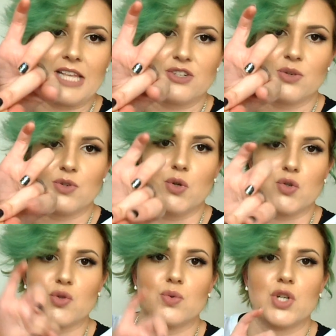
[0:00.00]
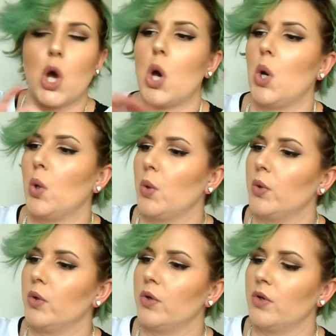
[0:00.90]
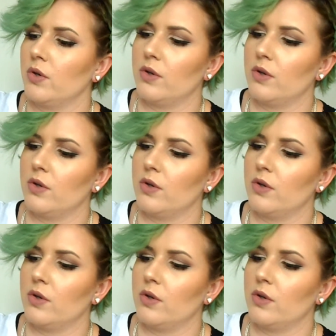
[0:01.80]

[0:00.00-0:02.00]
neutral tone.